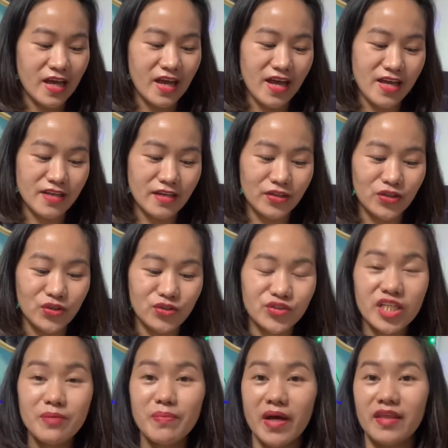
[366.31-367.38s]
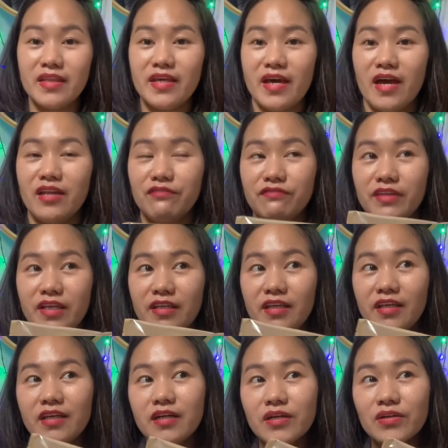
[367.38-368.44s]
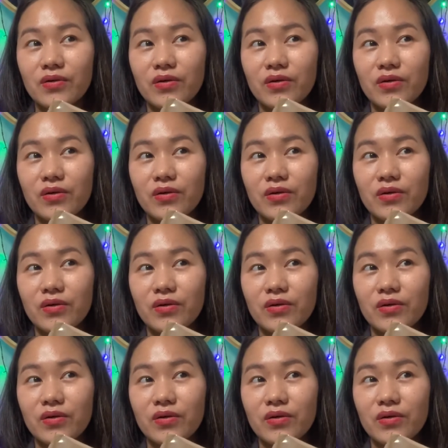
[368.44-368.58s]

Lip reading: And usually by the end of the year,